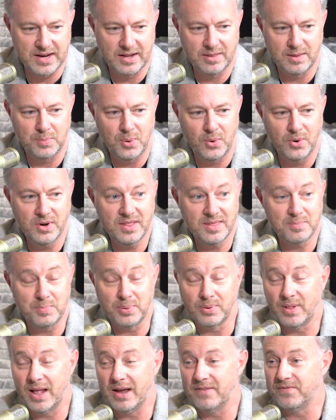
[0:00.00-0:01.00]
Now, the point of the
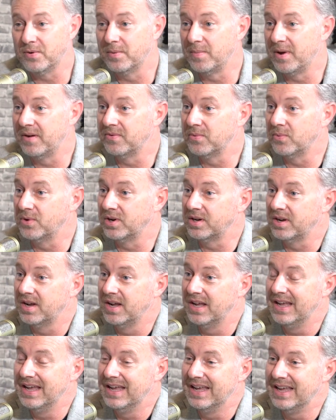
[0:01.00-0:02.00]
platform, everyone,
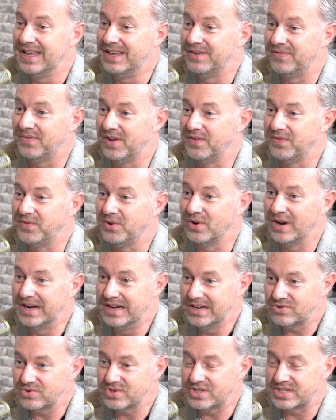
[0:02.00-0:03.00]
if you're
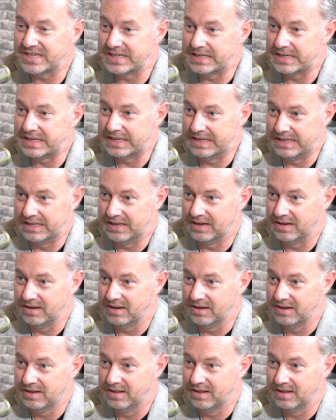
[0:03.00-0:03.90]
interested in